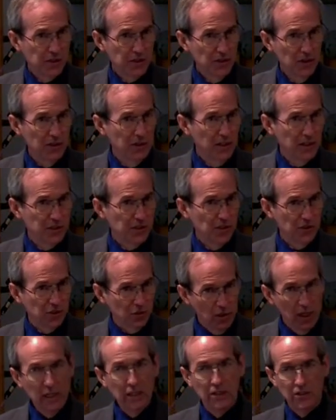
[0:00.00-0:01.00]
unless they're
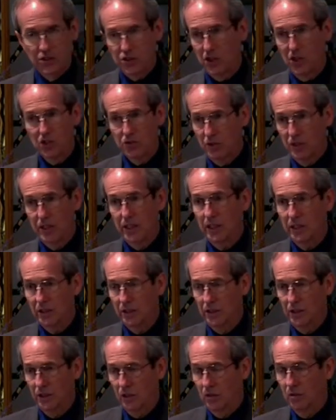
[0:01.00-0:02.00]
trained in surgery, didn't
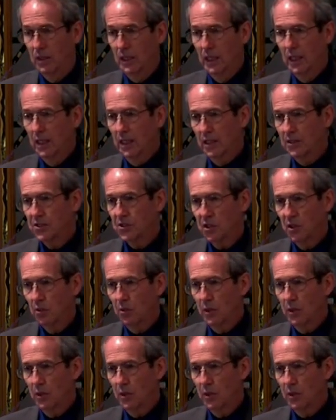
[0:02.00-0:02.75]
do. And so we